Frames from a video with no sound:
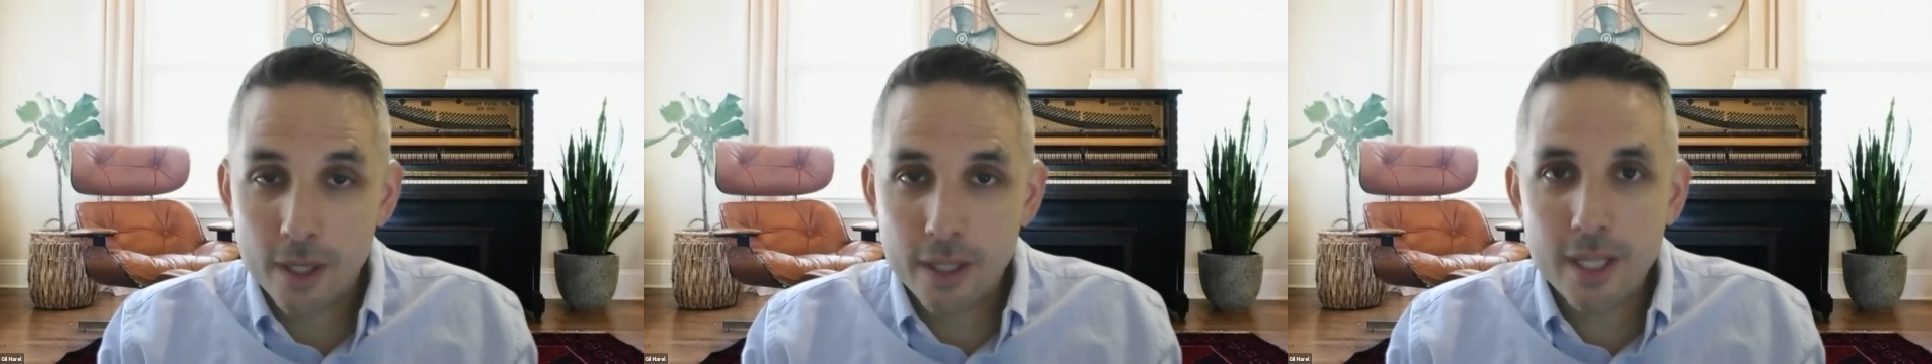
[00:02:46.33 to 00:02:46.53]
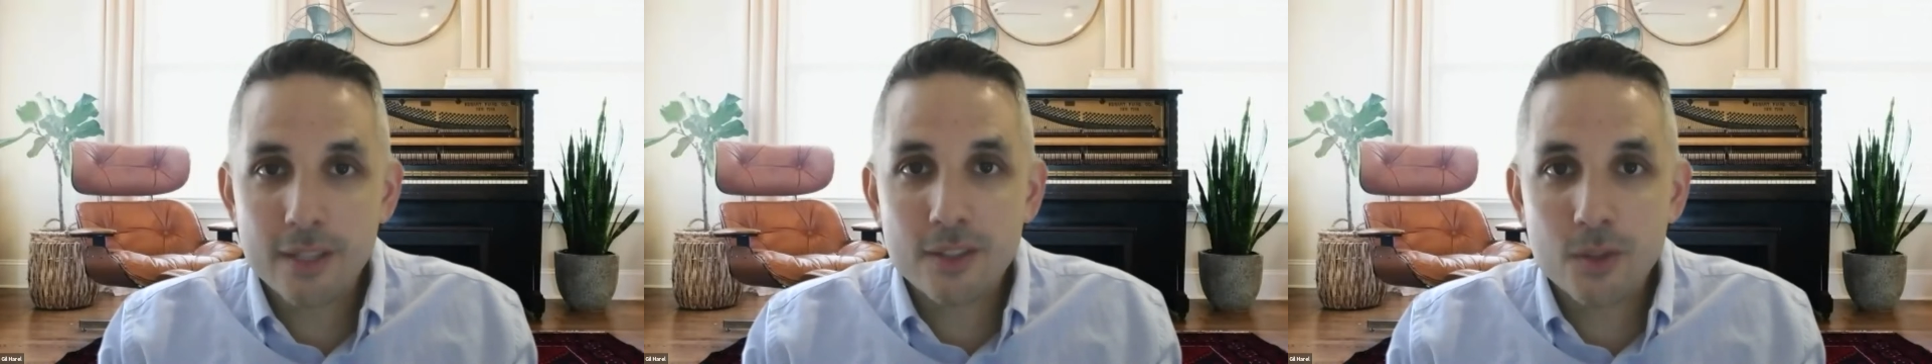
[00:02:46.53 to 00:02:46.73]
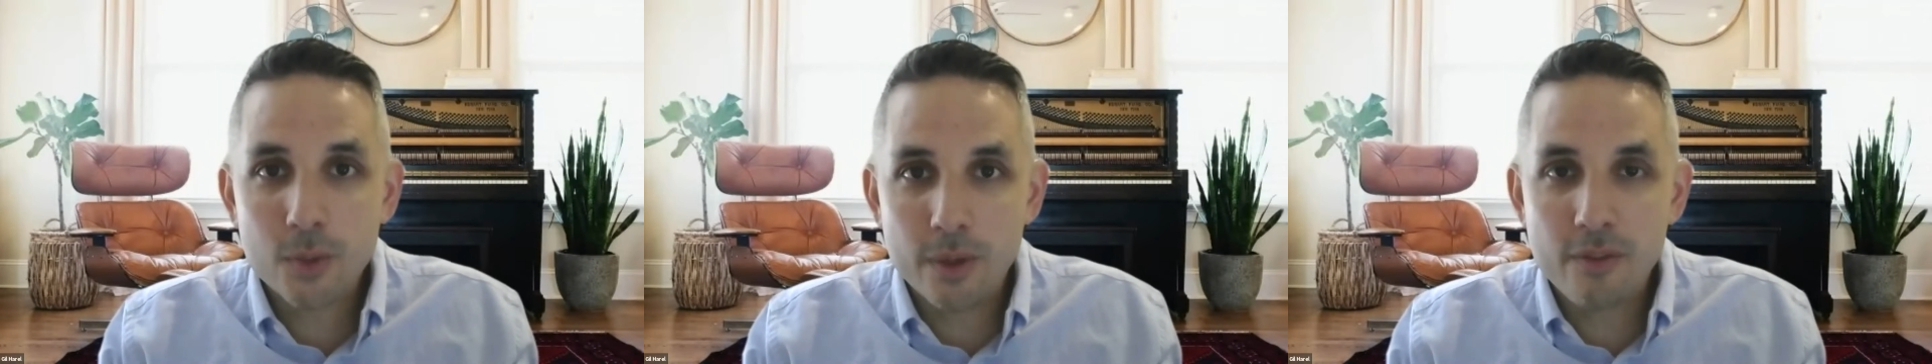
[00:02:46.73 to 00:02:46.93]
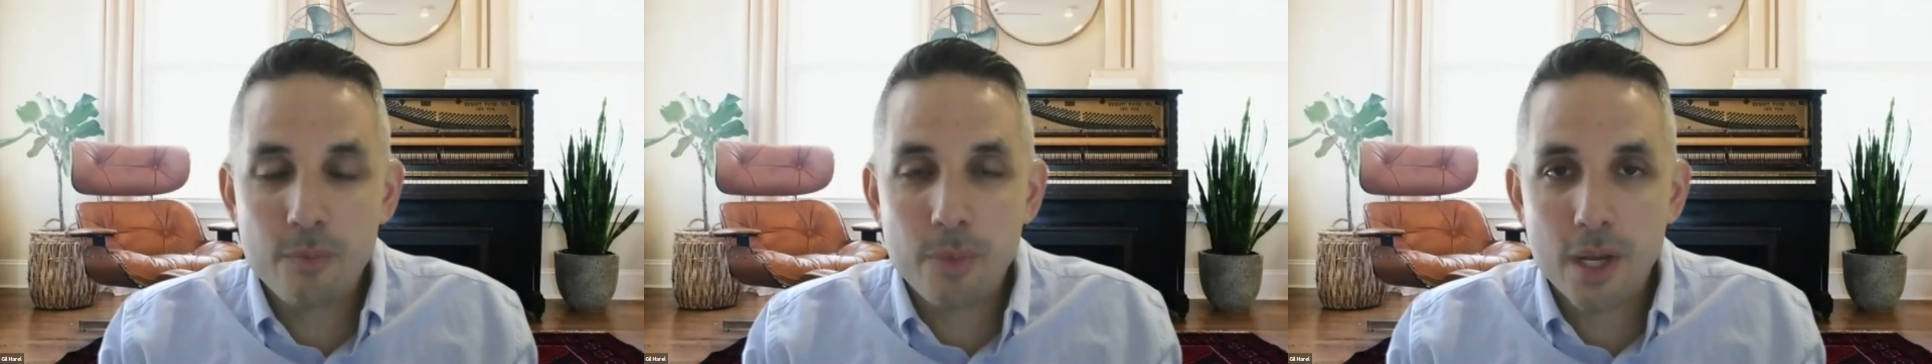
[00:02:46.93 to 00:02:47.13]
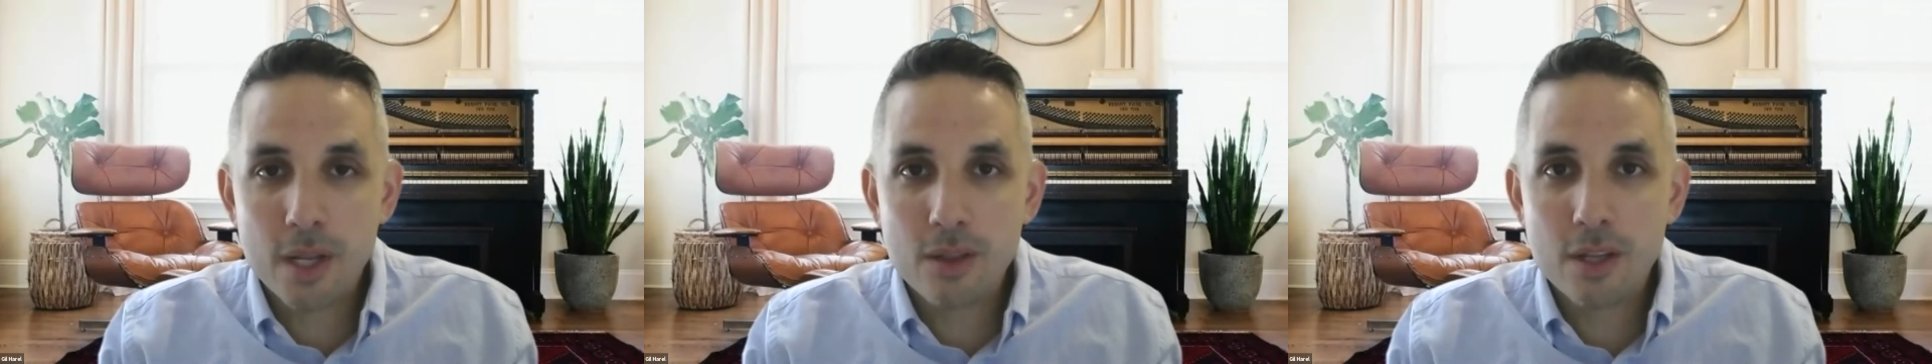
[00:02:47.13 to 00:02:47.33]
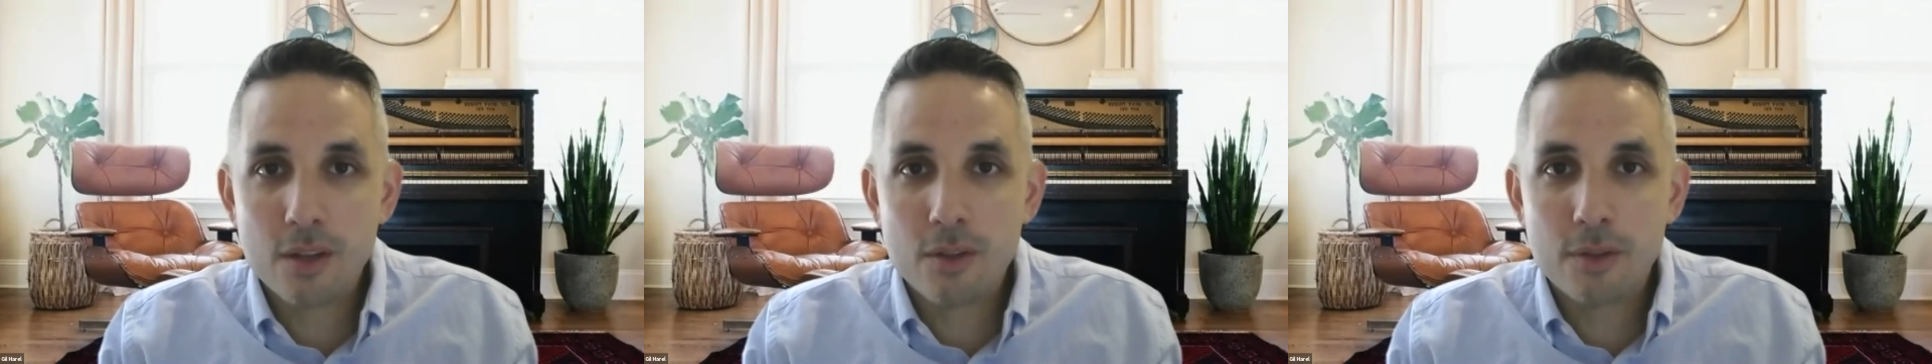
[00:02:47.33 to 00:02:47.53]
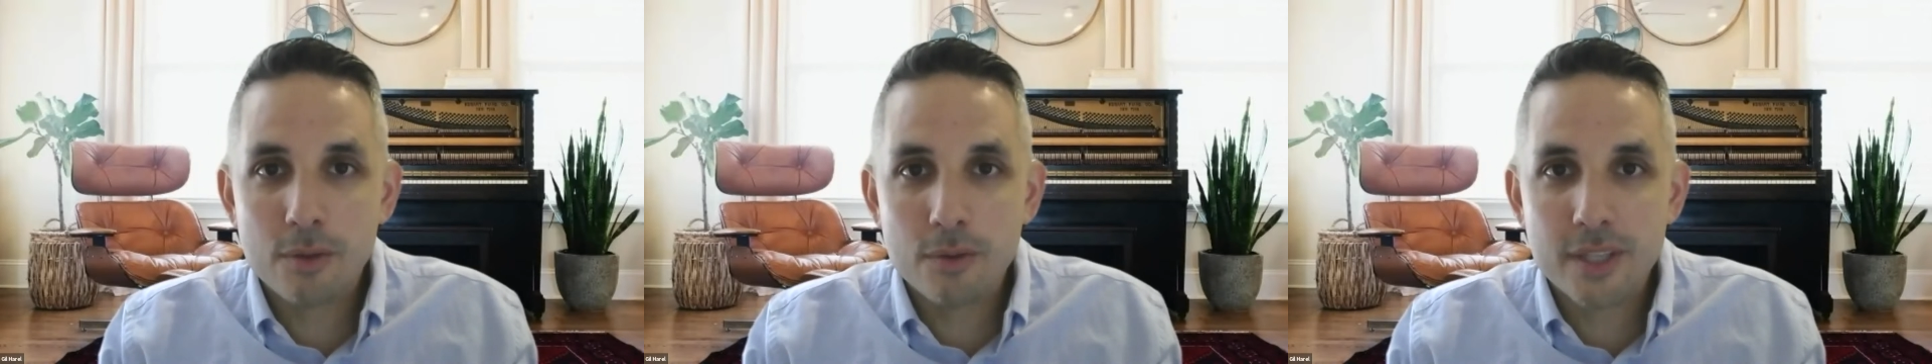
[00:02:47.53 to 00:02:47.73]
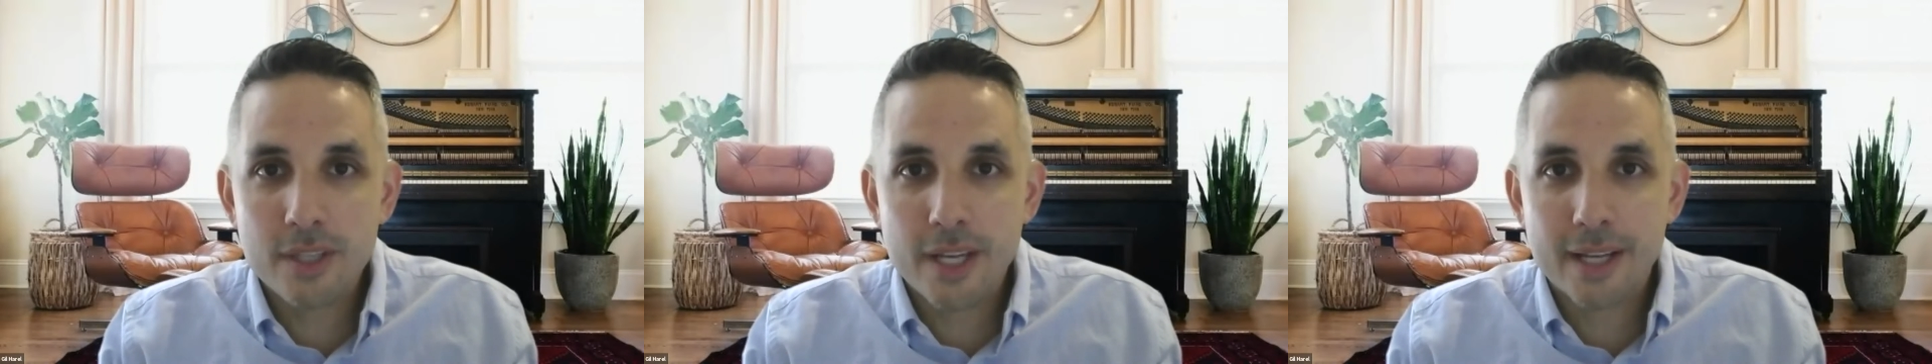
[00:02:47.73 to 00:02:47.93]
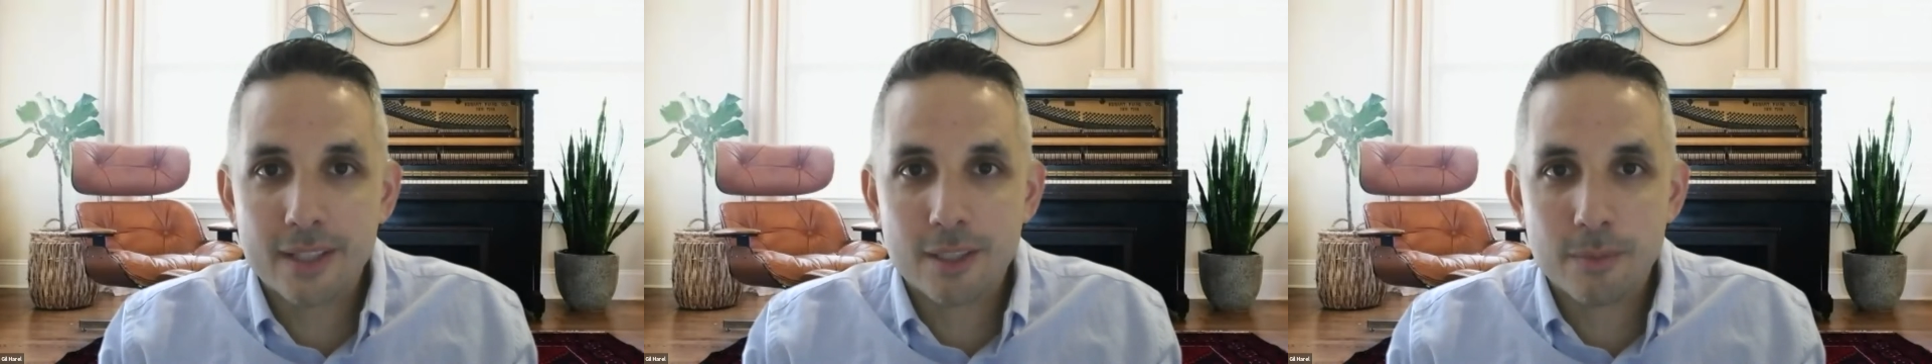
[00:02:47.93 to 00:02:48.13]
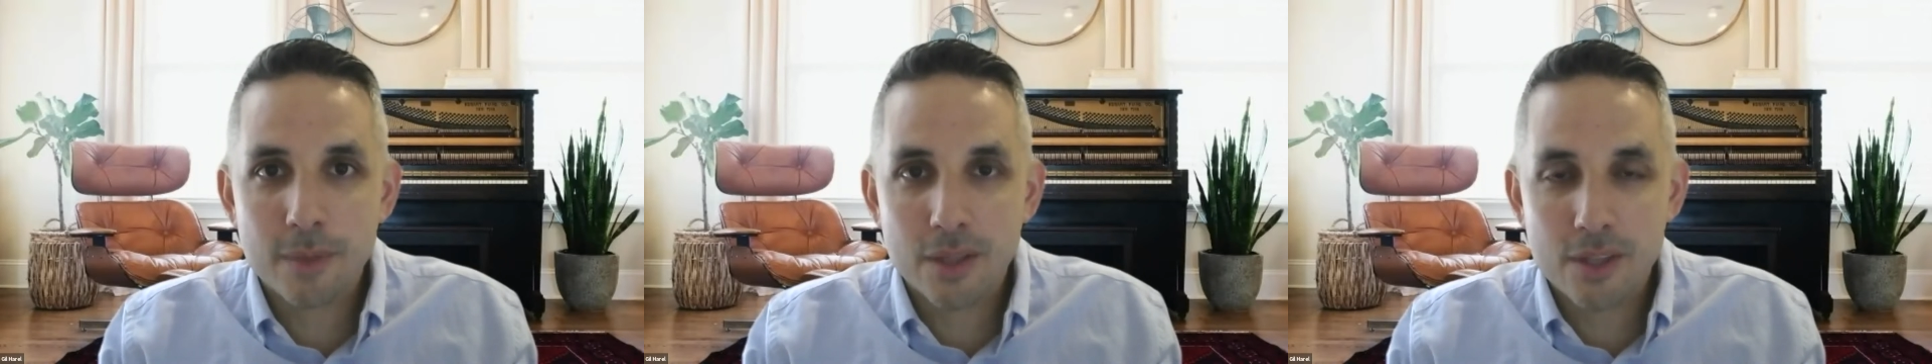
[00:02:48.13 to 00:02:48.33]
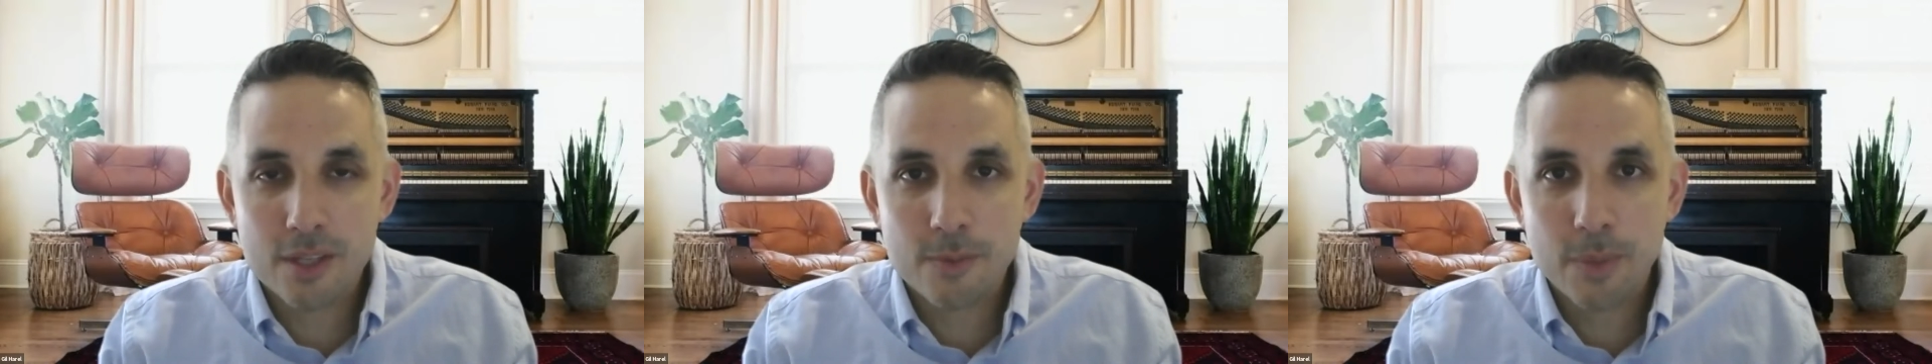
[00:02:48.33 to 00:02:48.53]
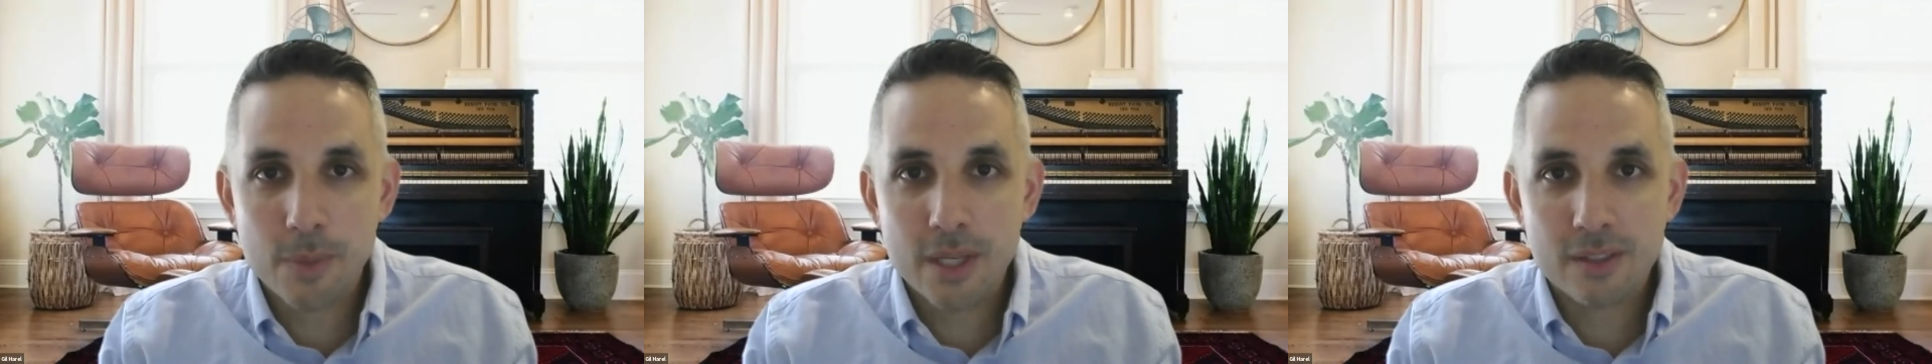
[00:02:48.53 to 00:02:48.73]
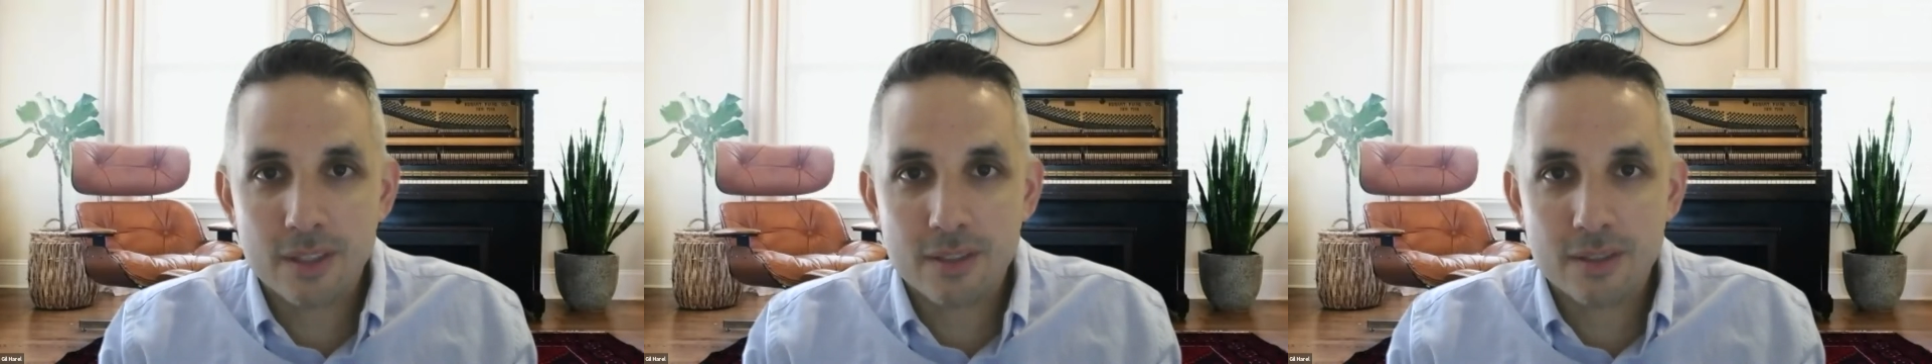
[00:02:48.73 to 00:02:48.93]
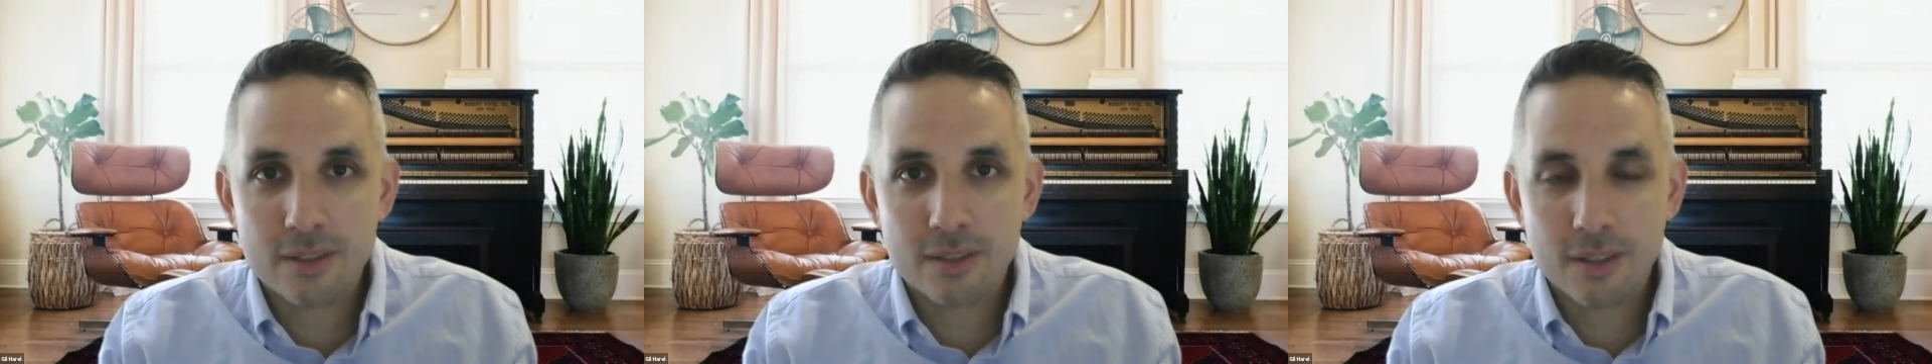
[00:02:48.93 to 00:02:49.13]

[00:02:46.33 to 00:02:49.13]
And that's sort of been the enthusiasm that this piece has